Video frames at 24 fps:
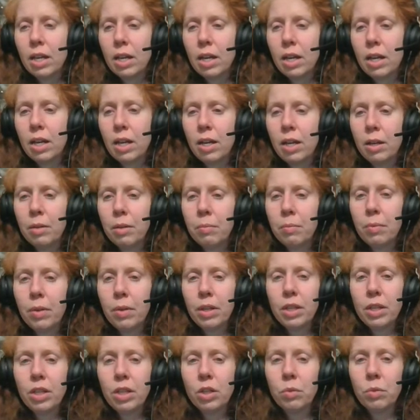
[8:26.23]
Uh, but
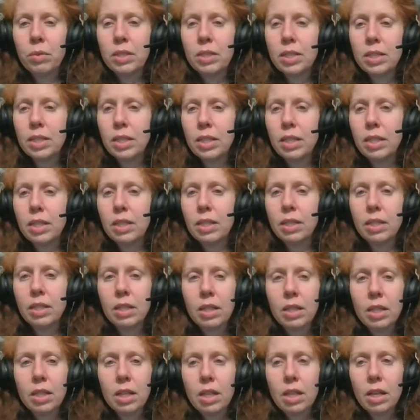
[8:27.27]
here we see,
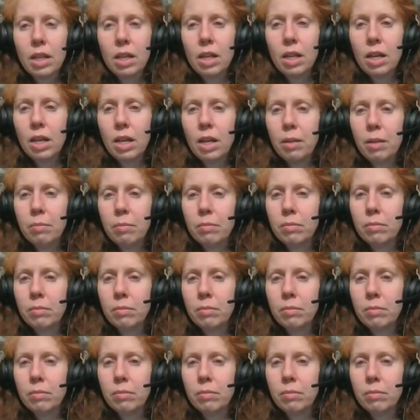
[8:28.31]
um,